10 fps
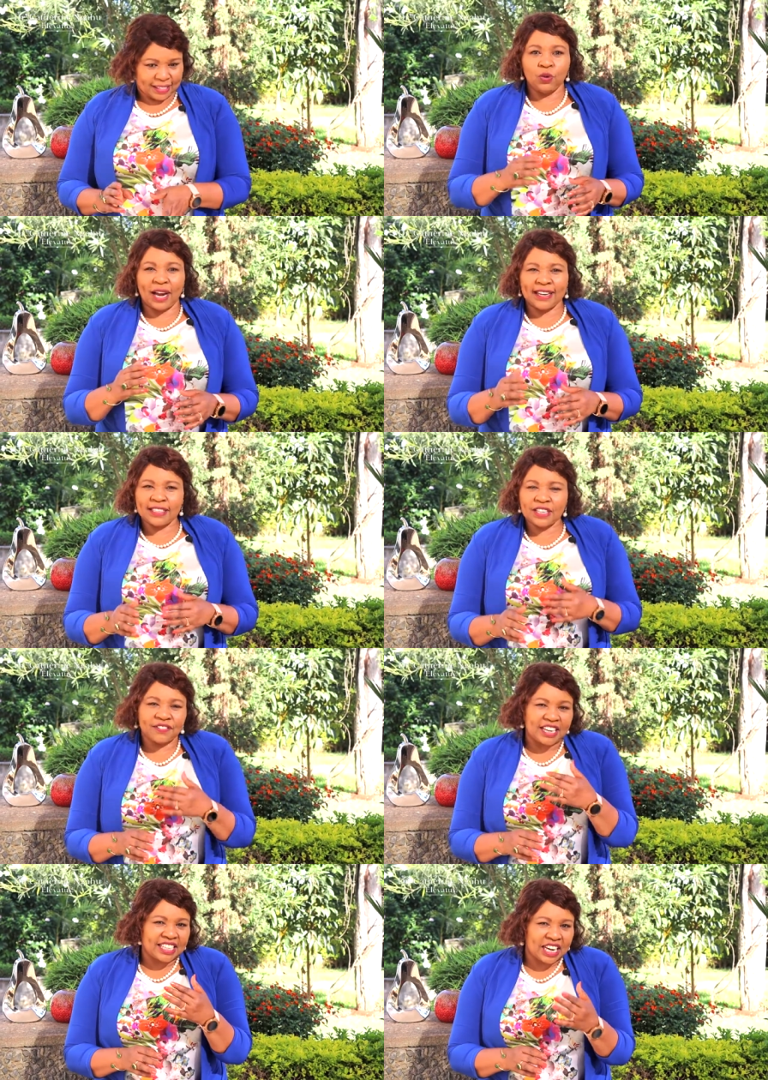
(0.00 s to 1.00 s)
You can
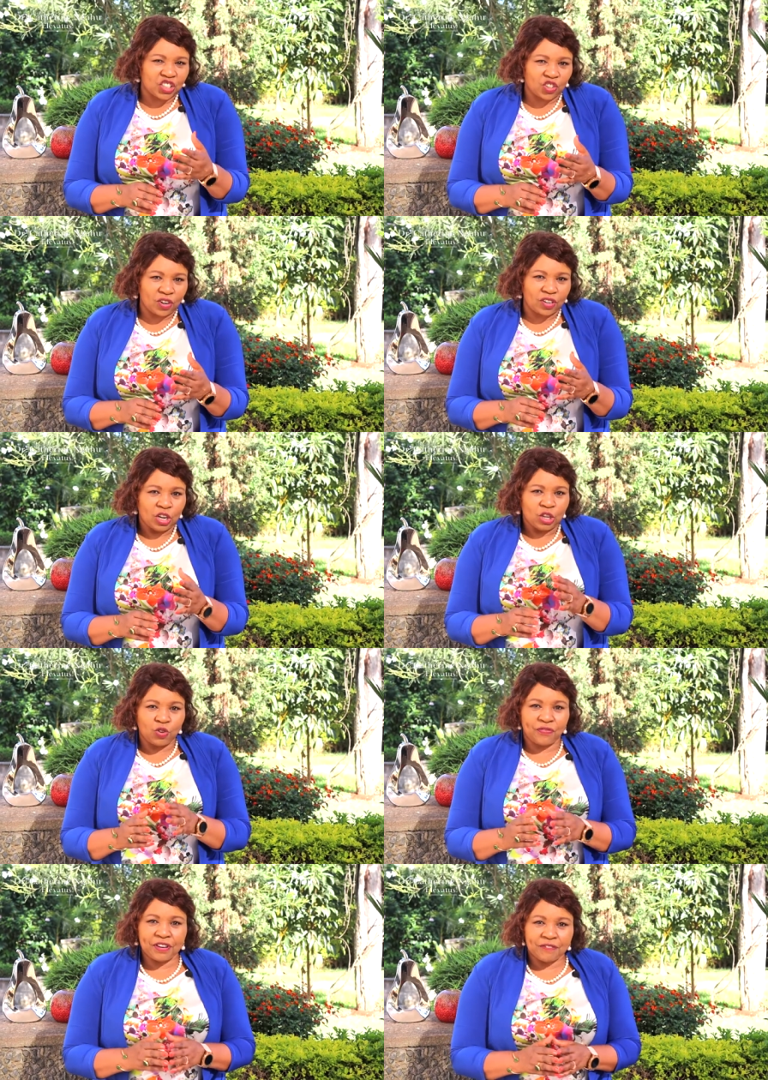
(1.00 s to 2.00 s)
shift attention
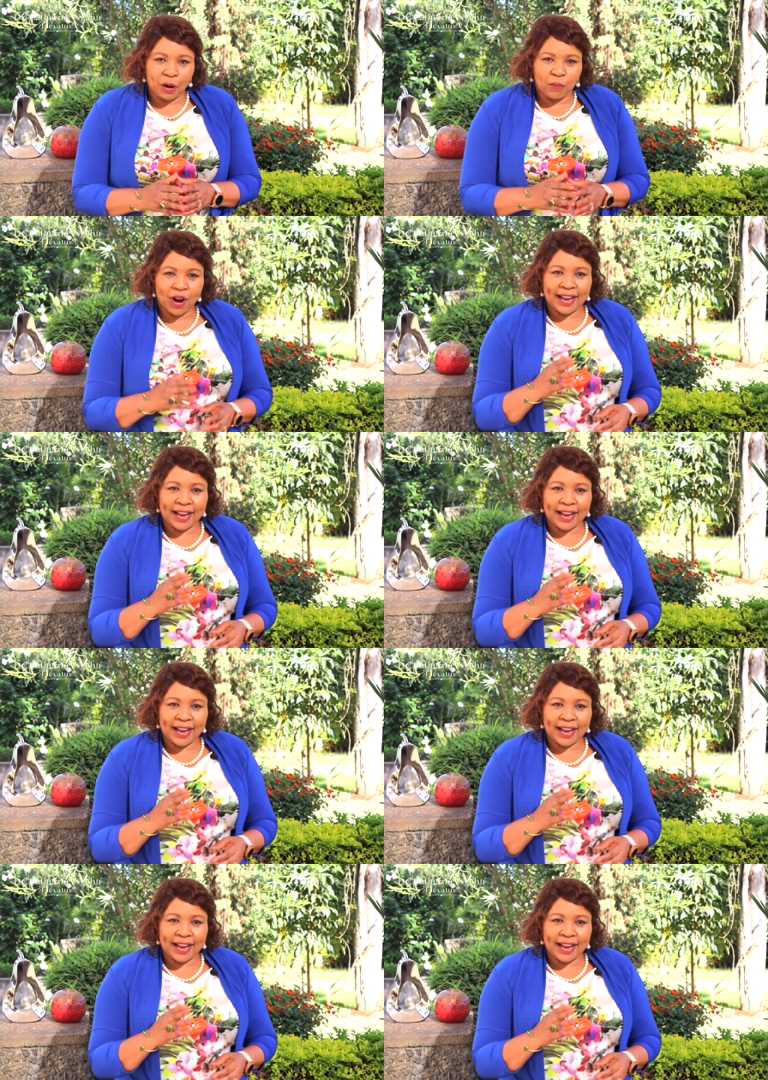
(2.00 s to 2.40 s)
to favorable